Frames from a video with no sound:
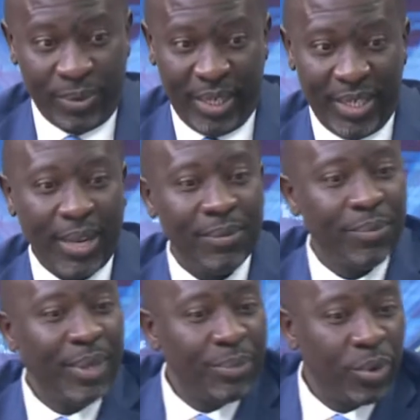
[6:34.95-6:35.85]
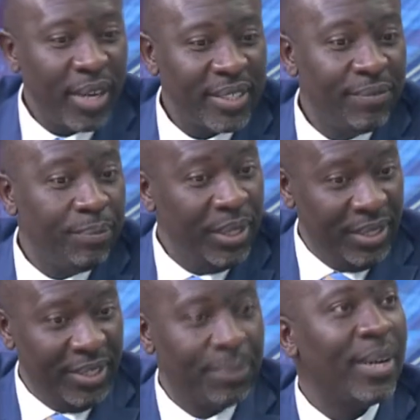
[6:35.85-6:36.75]
in terms of being proactive,
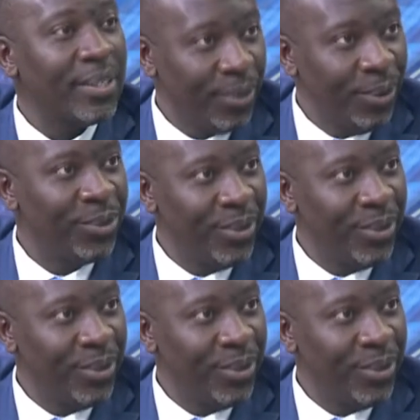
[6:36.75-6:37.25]
patients must also